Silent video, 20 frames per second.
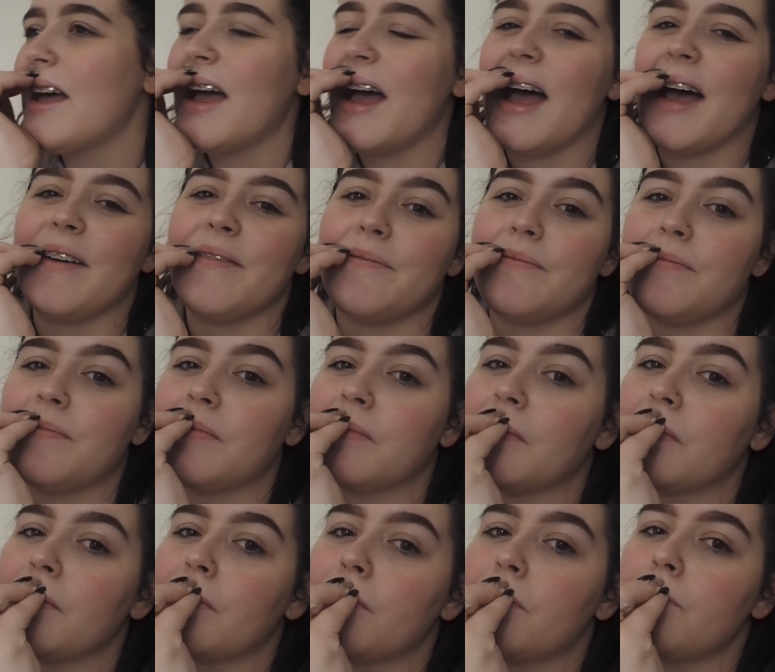um...
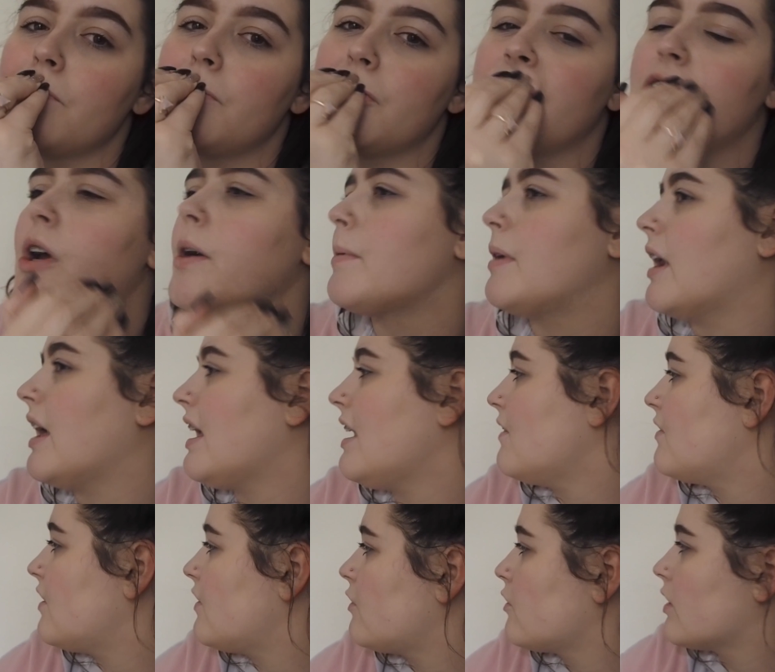Do you know what I mean? Like,
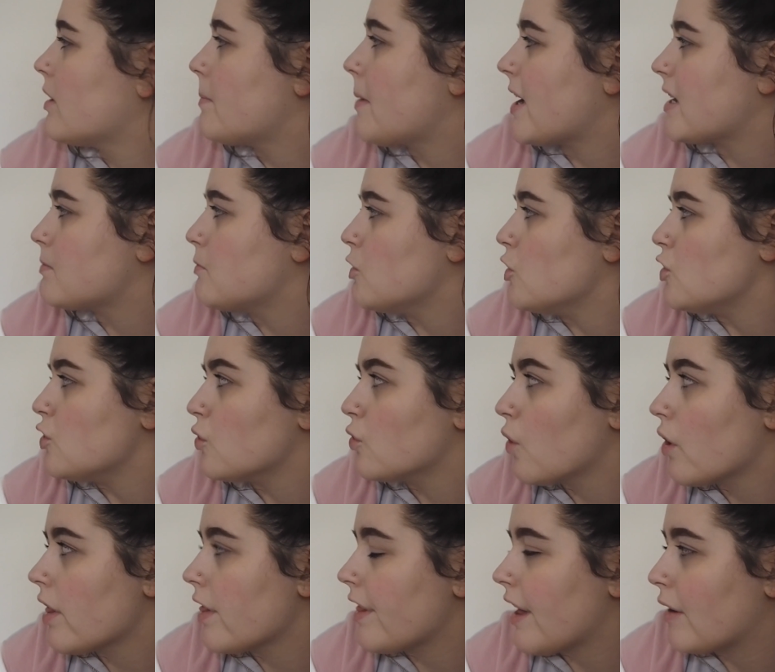even if you're in a bad mood, you're
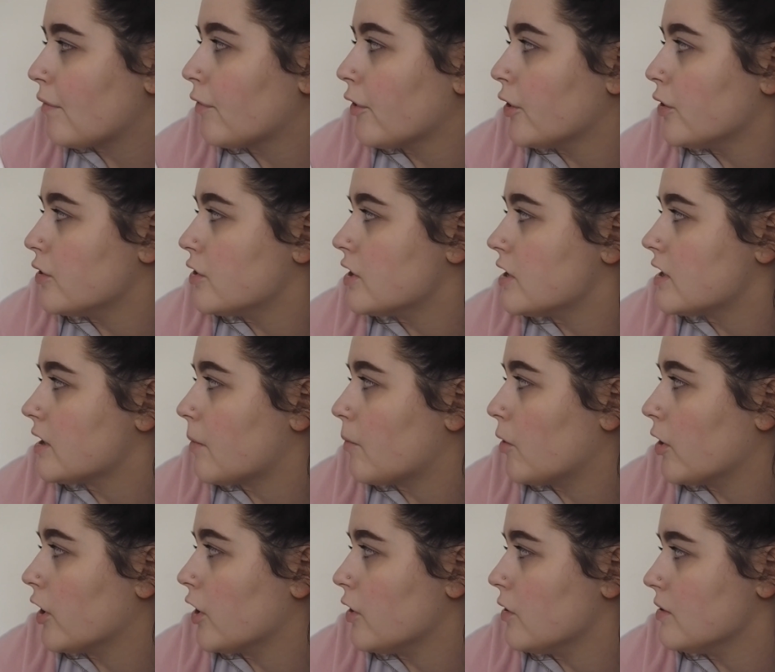not that rude to
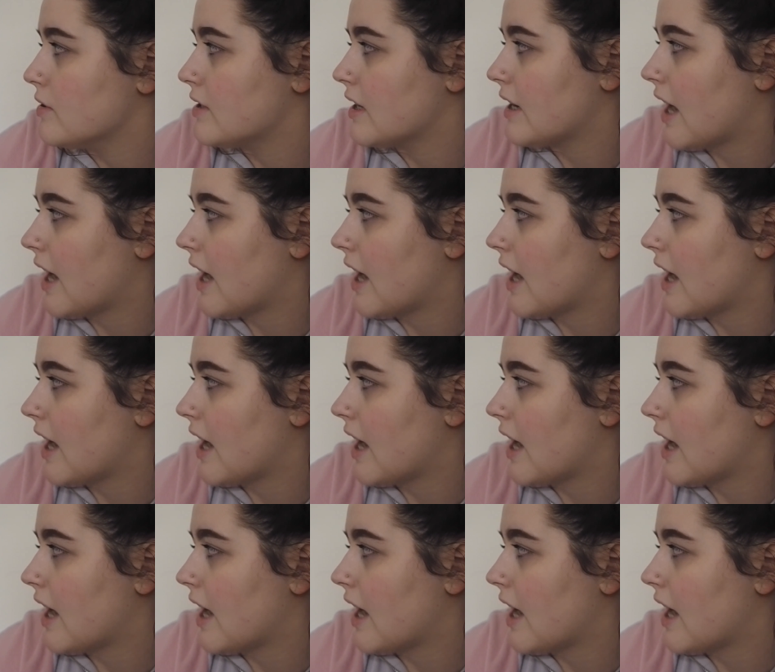someone who's